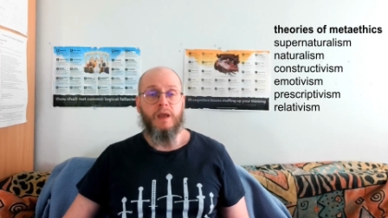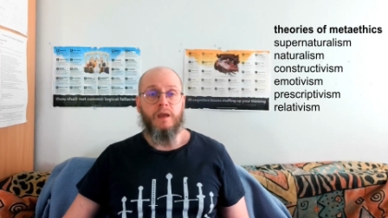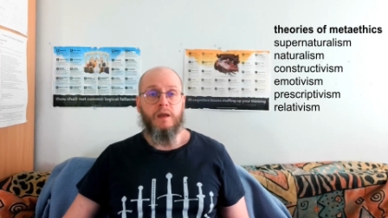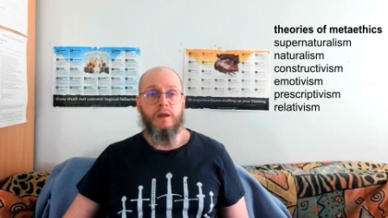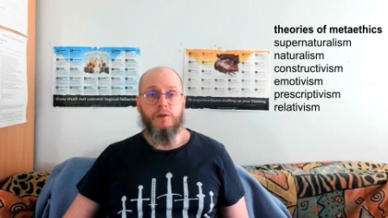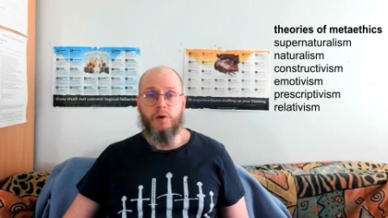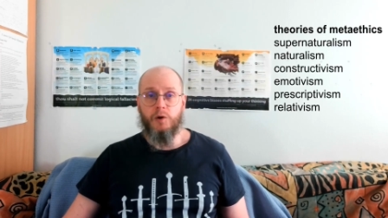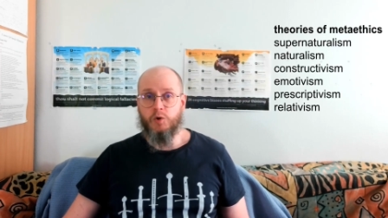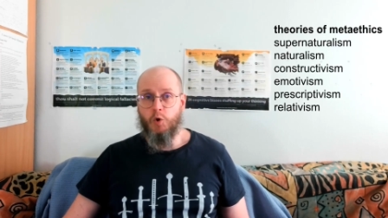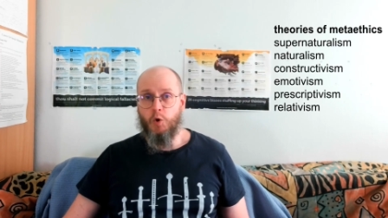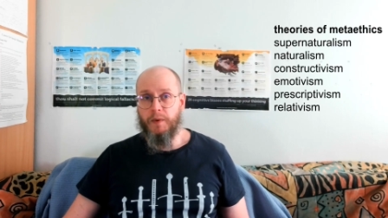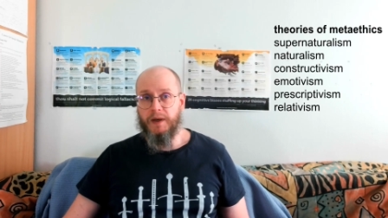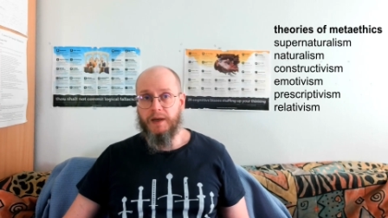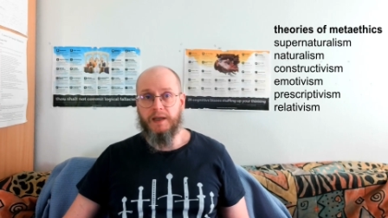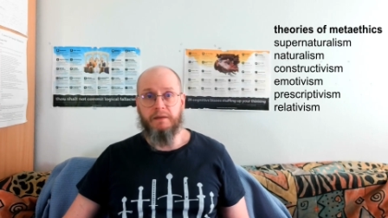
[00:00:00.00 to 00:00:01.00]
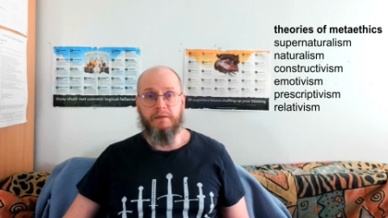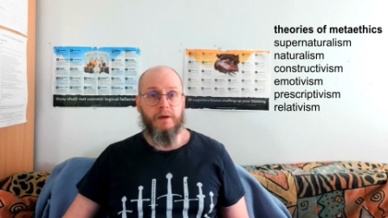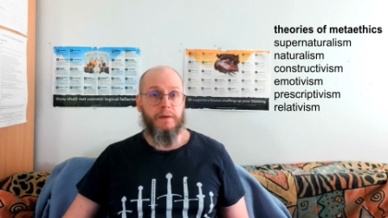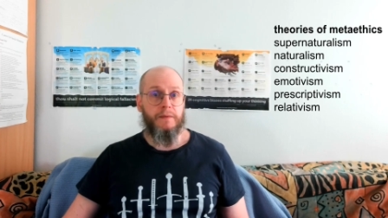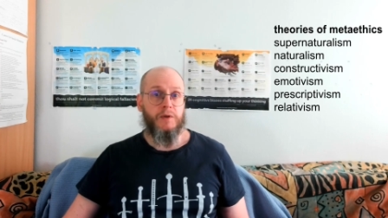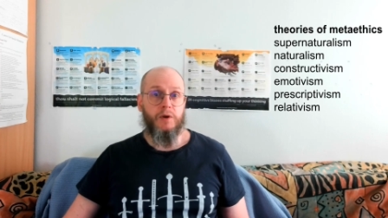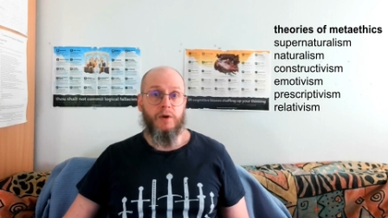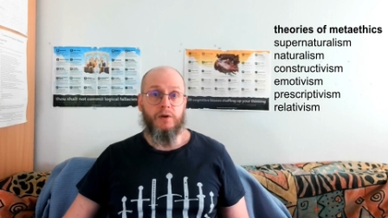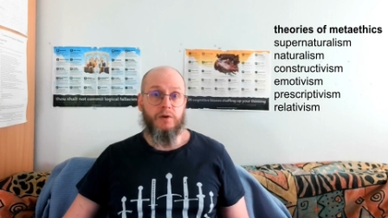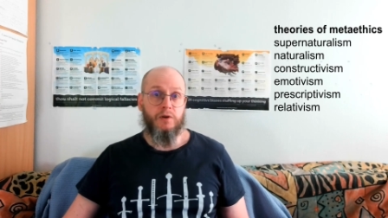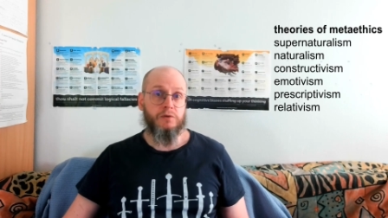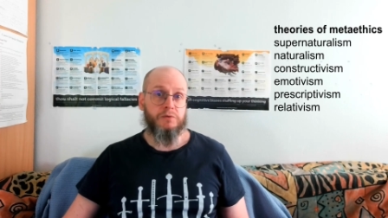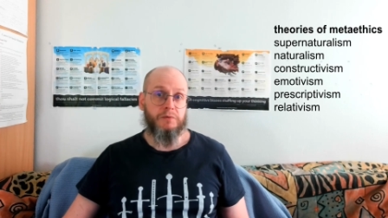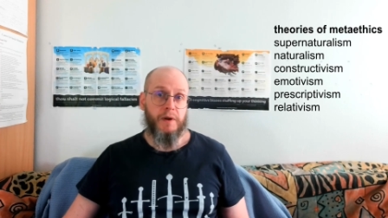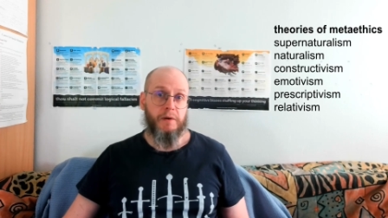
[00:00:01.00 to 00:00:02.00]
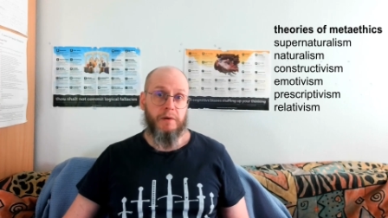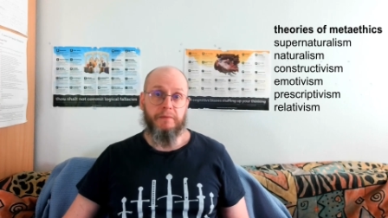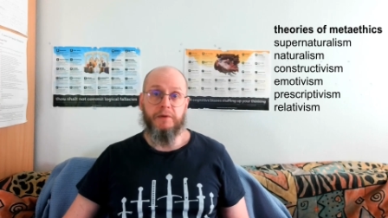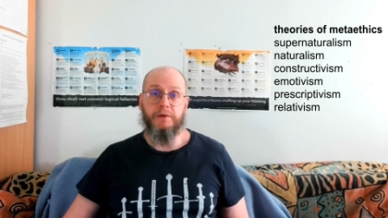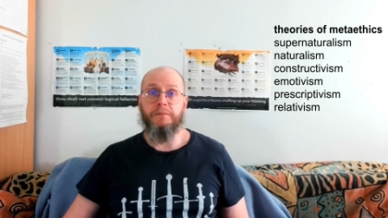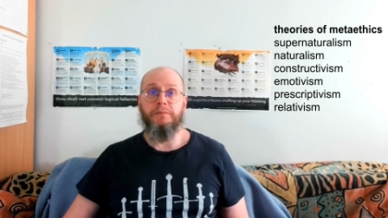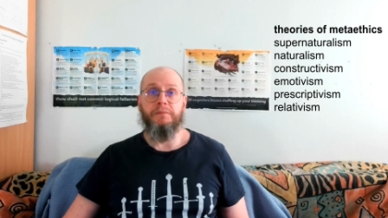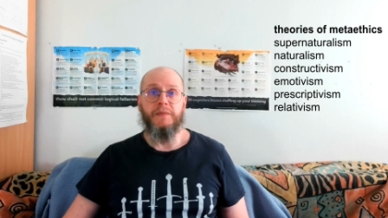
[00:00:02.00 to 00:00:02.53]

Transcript: Those who believe the contrary view,